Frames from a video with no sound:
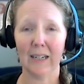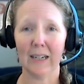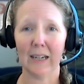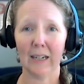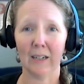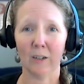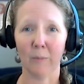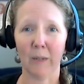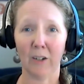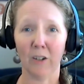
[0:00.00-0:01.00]

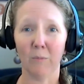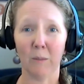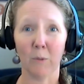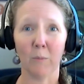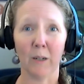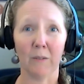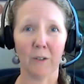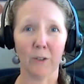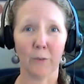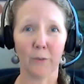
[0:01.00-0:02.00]
it could be more
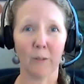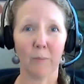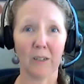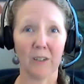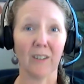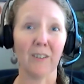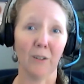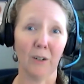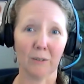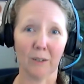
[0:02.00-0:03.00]
beneficial for our patient in the
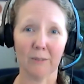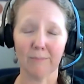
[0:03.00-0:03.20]
long run.